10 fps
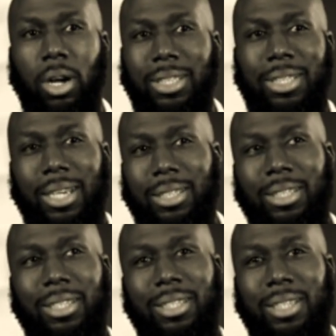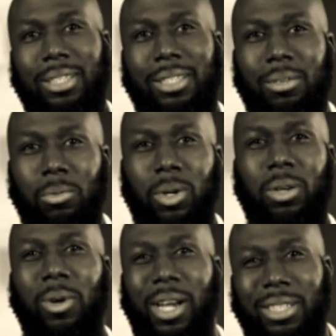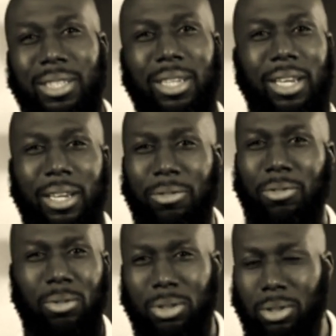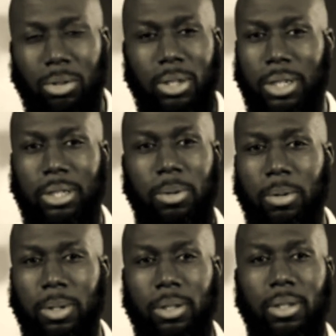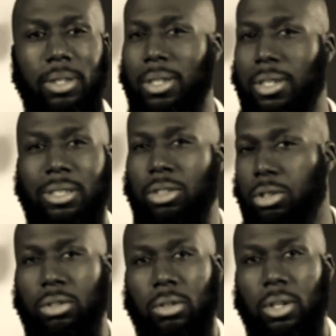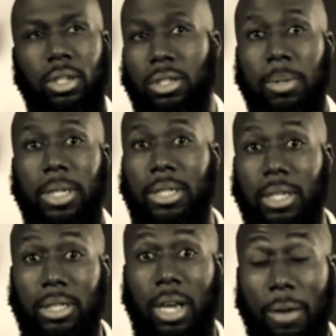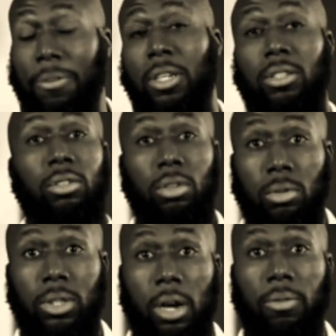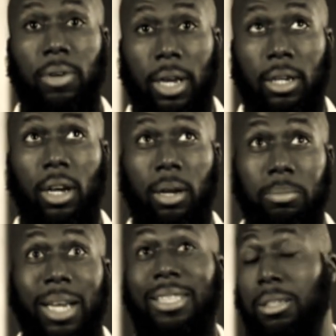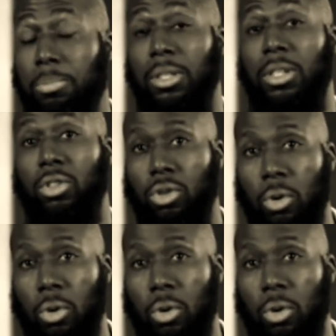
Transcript: So at this point, after episode two, I felt it necessary to kind of share a different point of